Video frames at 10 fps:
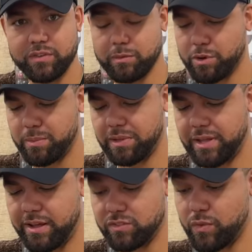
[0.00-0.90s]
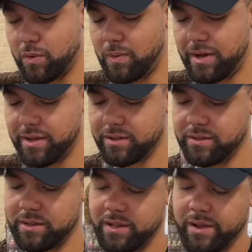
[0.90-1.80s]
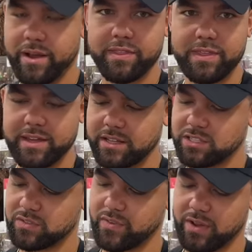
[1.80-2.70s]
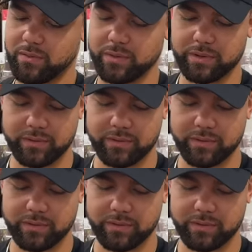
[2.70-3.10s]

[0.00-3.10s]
For the bourbon lounge for a while. I think I just found one.